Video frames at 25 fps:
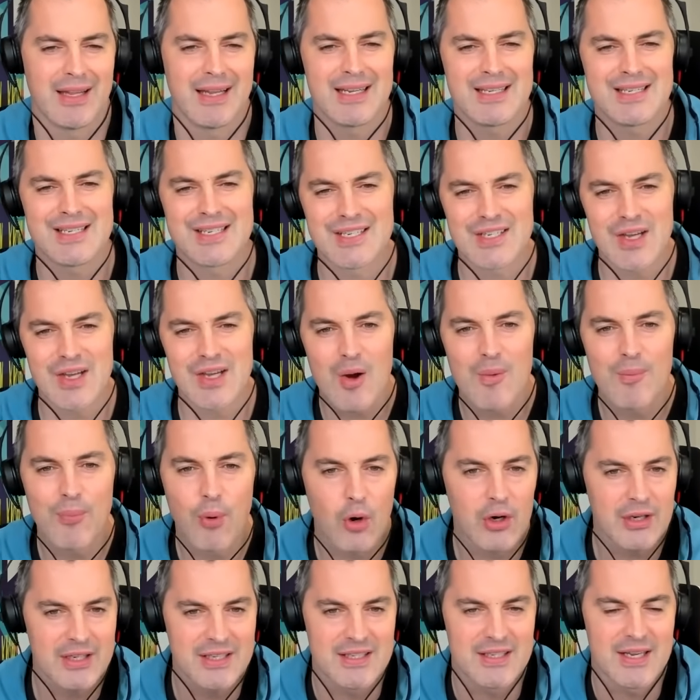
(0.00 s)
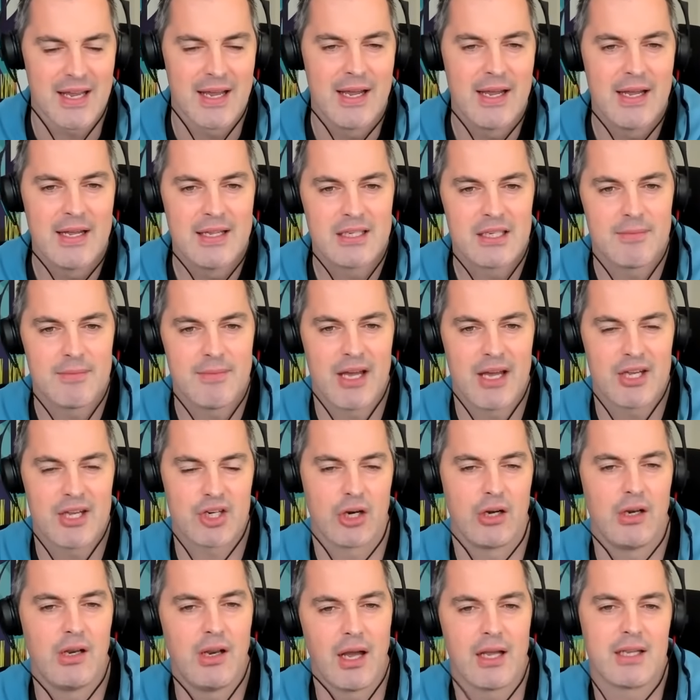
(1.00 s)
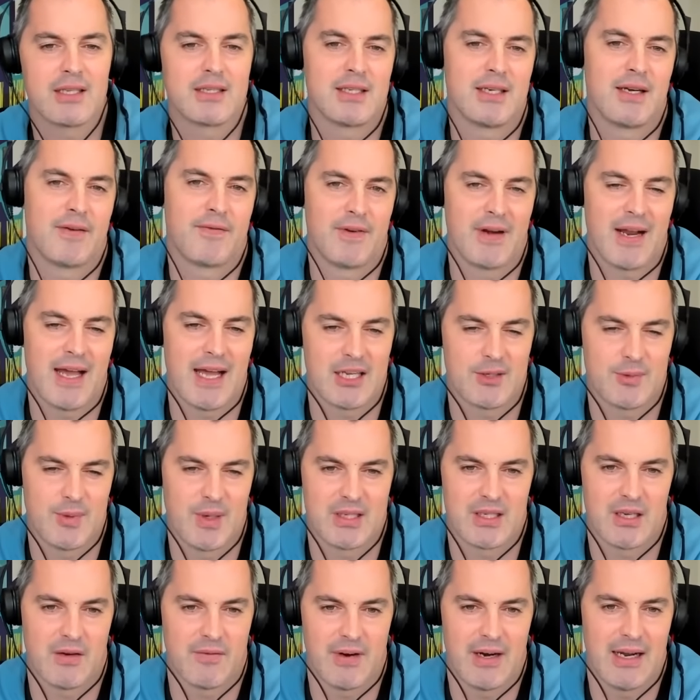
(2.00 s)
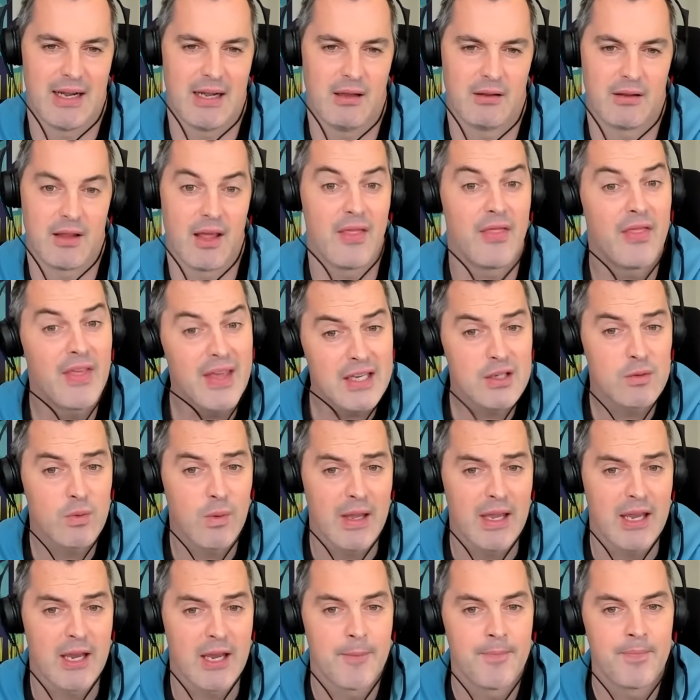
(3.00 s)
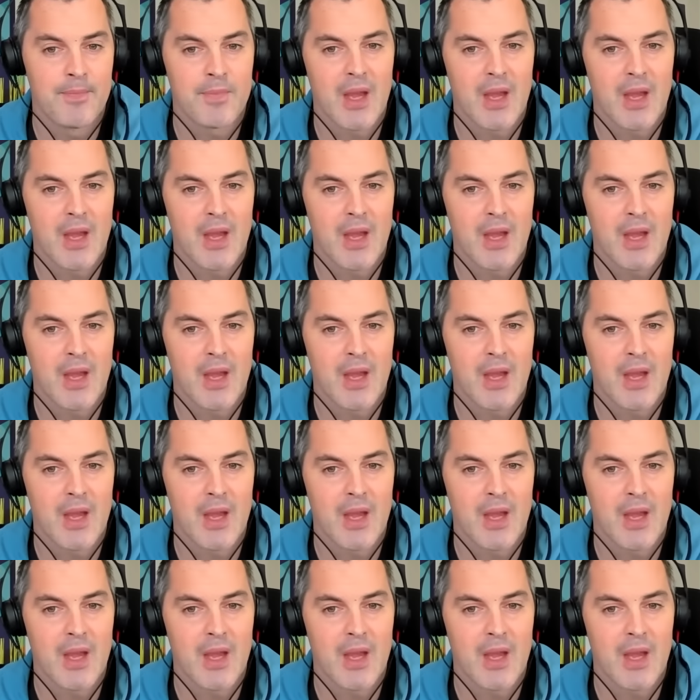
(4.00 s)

It is so important to measure lots of different aspects of our health. And this week,